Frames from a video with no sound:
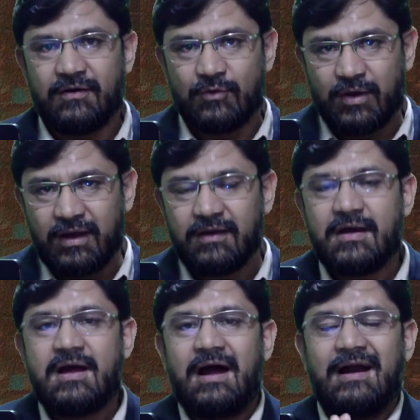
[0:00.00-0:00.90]
Okay,
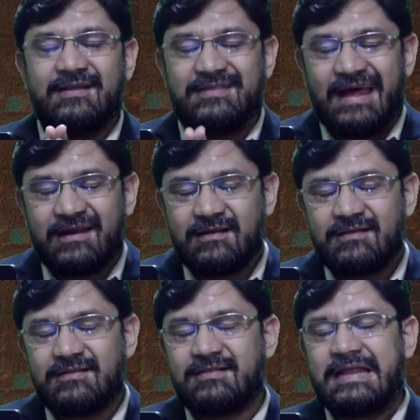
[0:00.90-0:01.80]
and
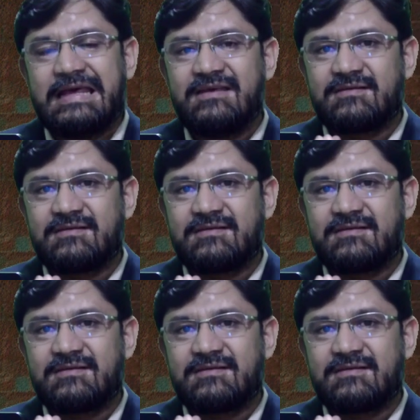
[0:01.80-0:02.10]
then these